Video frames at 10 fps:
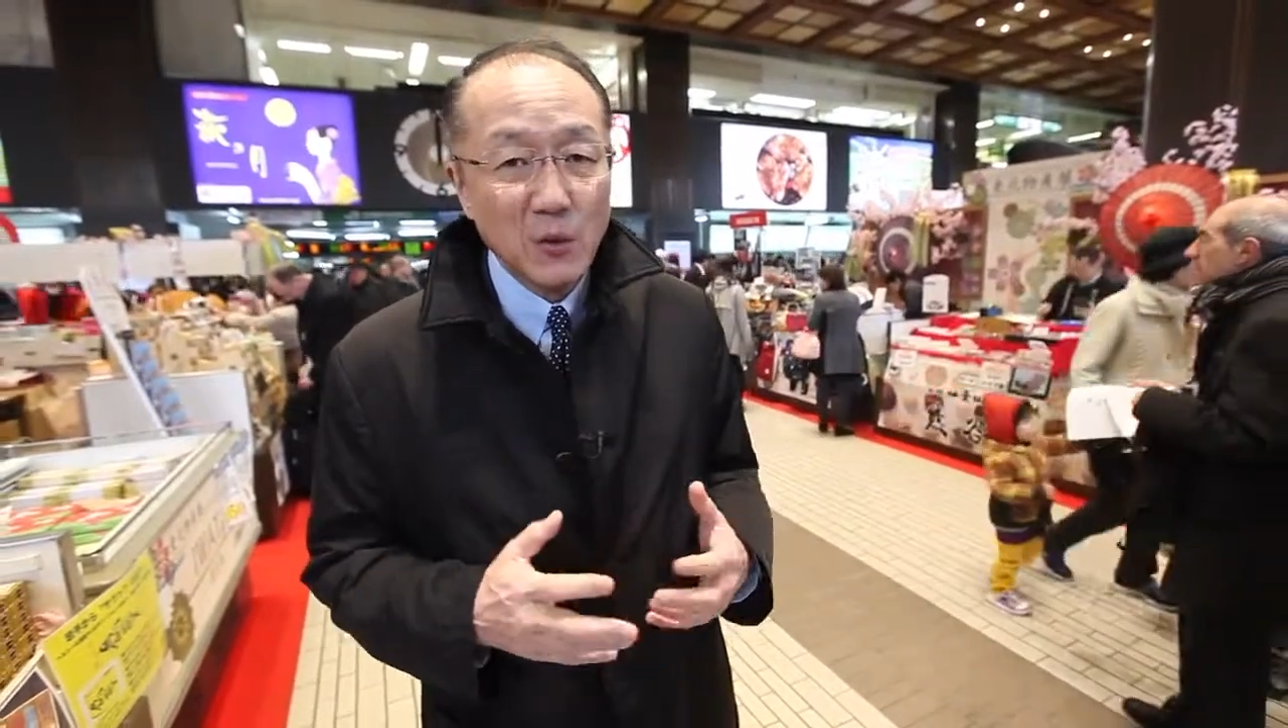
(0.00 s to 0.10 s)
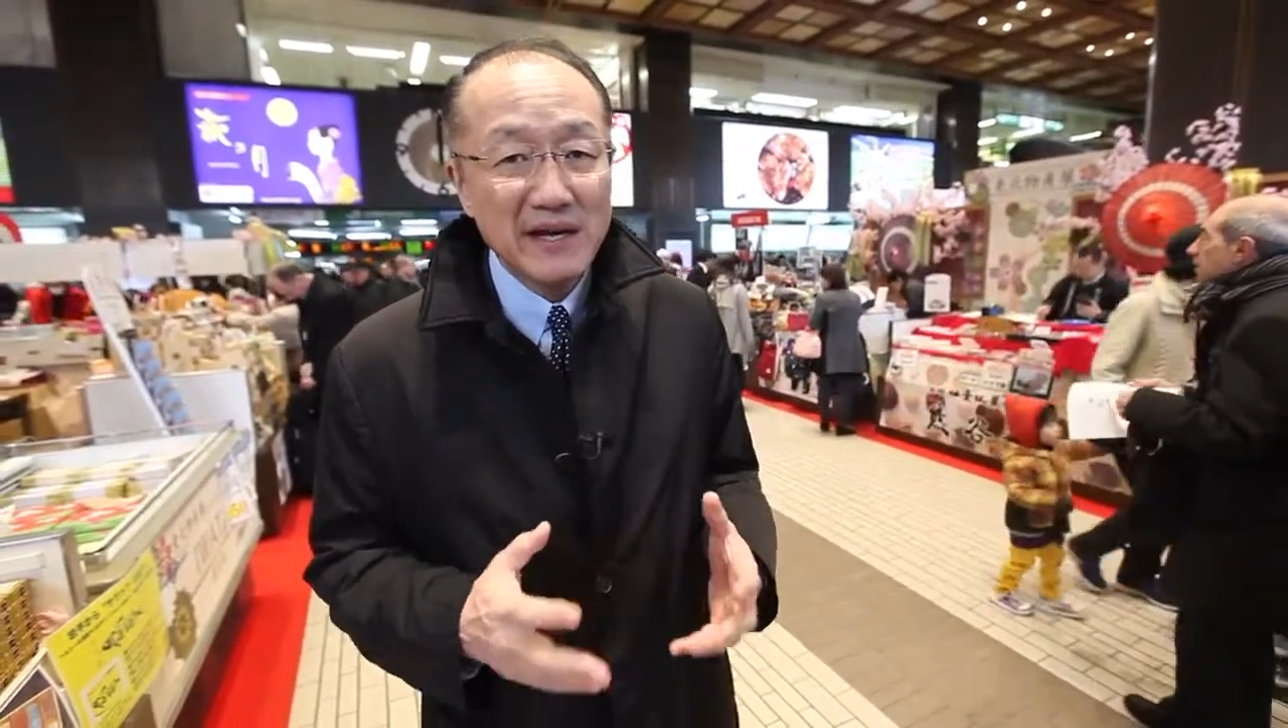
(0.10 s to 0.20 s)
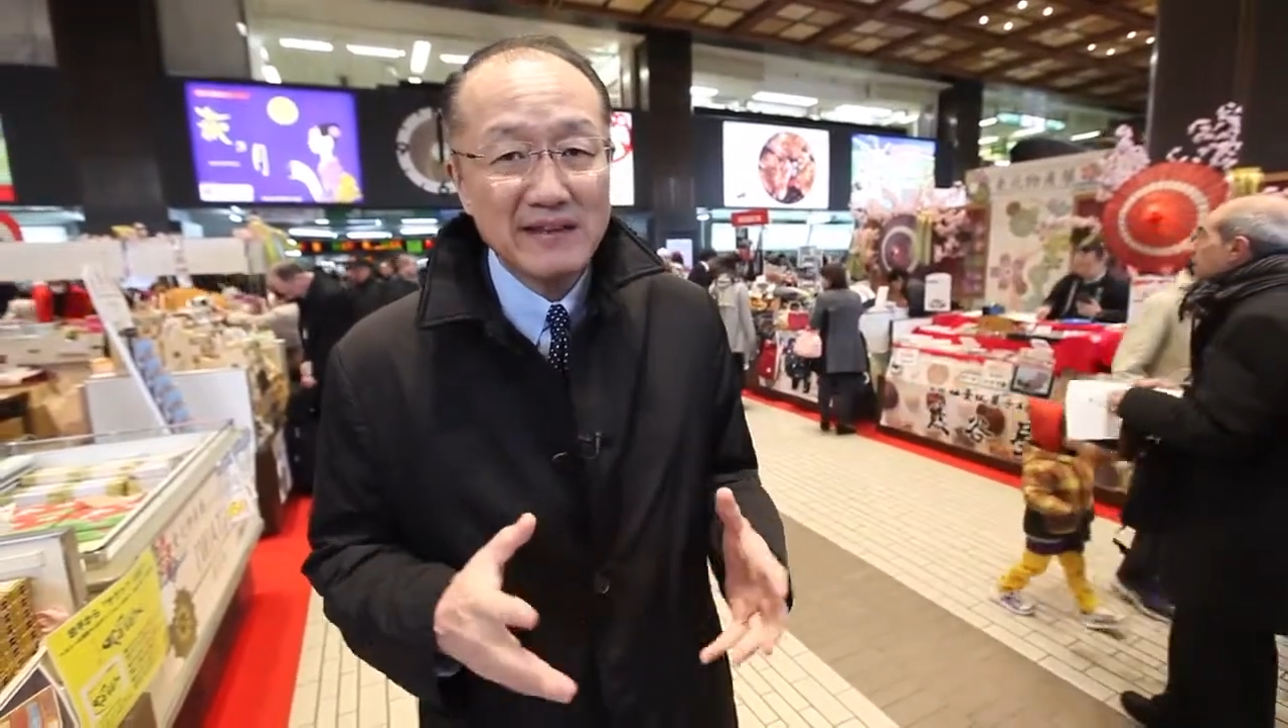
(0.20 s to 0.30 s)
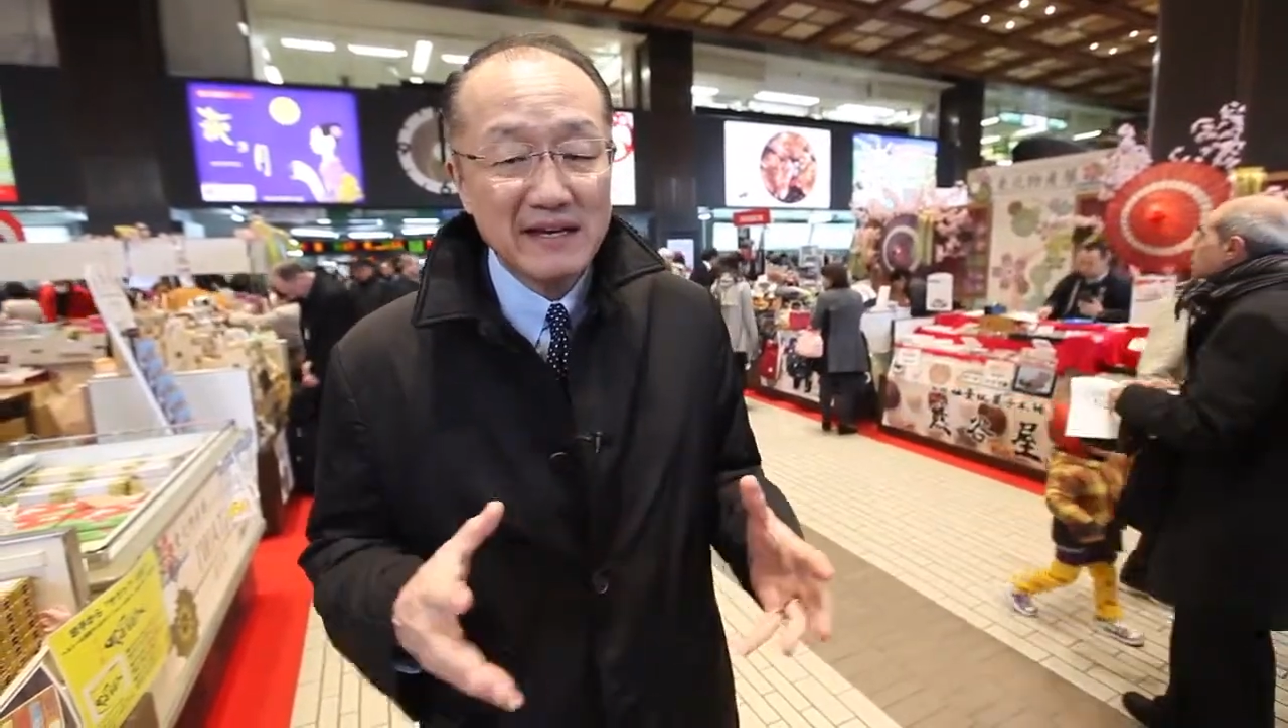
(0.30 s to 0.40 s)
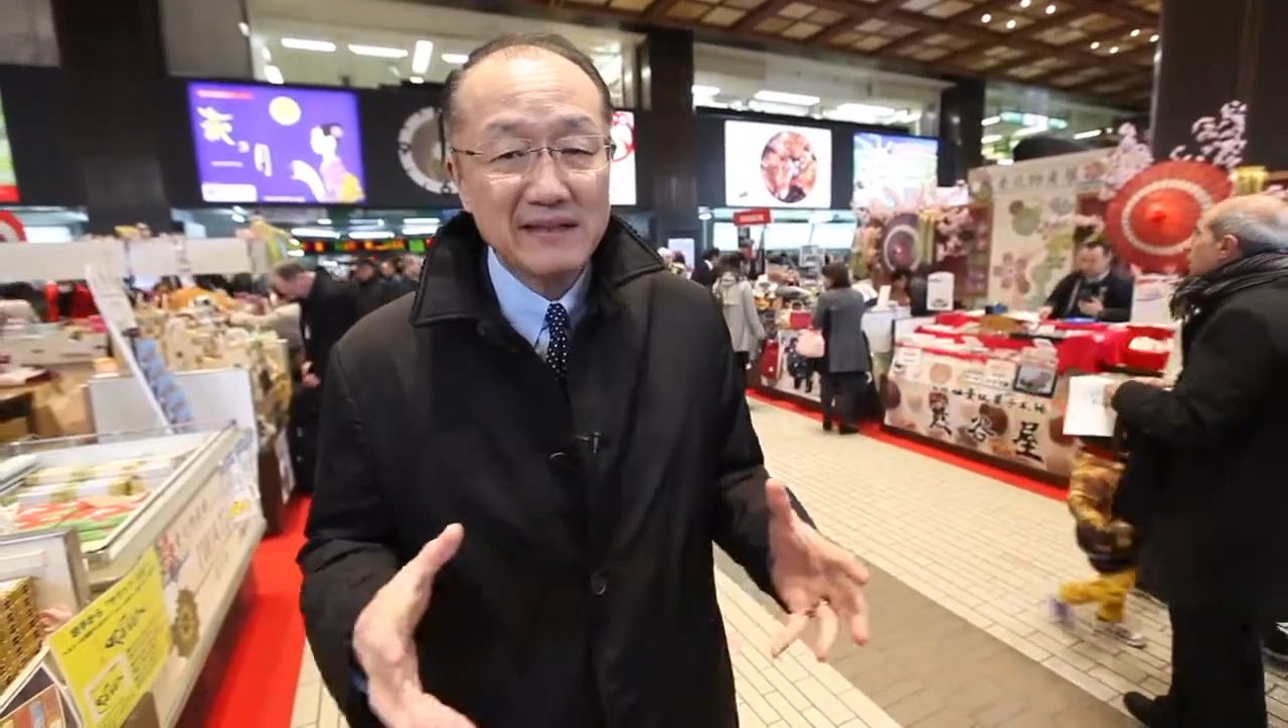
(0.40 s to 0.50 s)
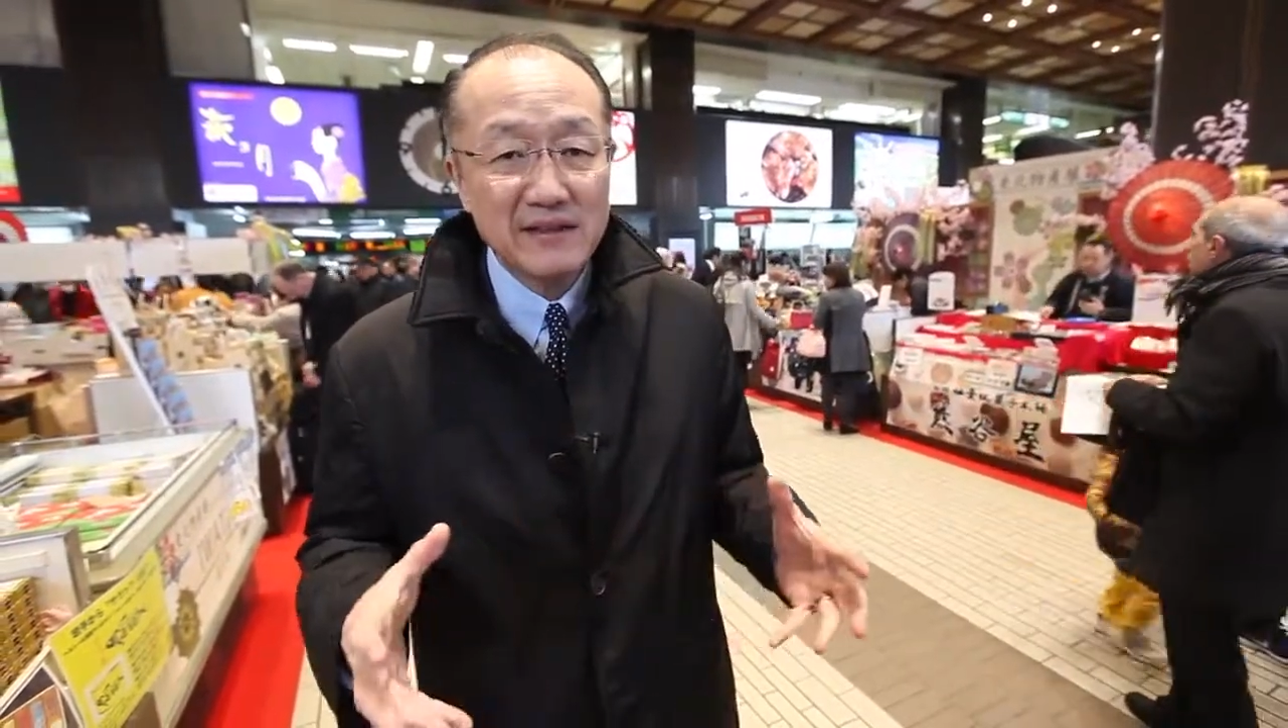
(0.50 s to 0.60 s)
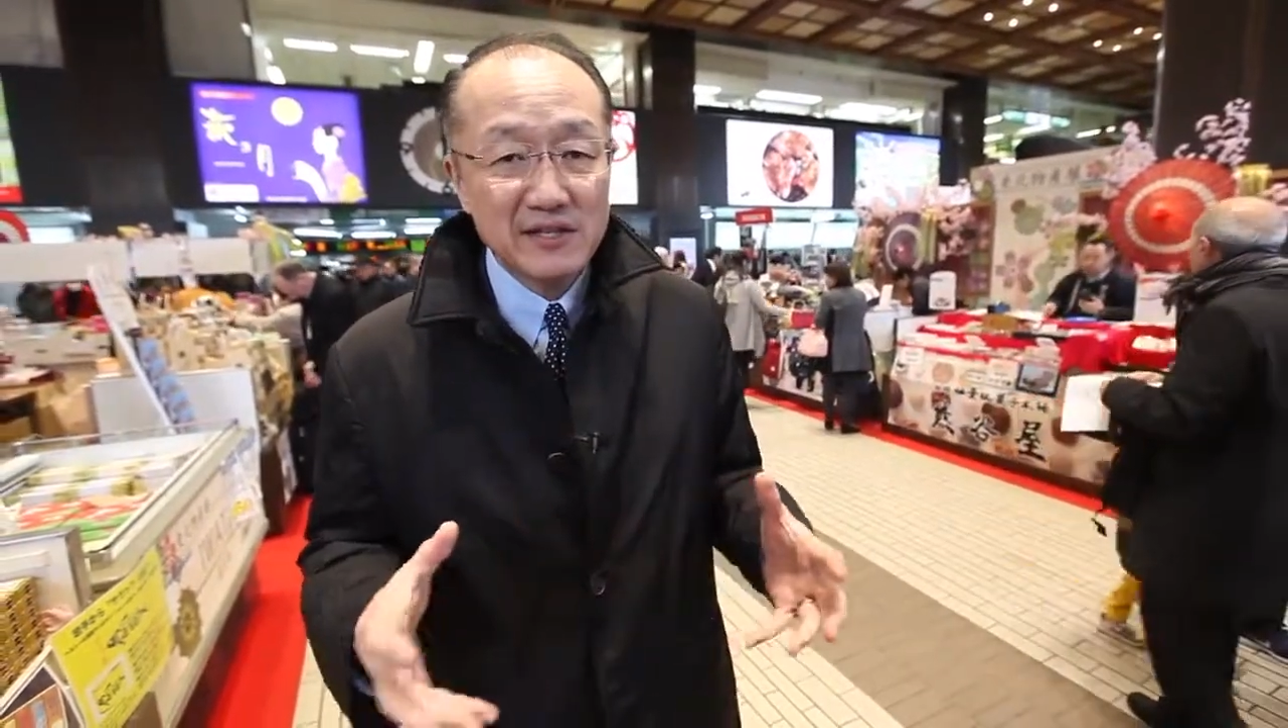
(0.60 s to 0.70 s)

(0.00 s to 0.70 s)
we think that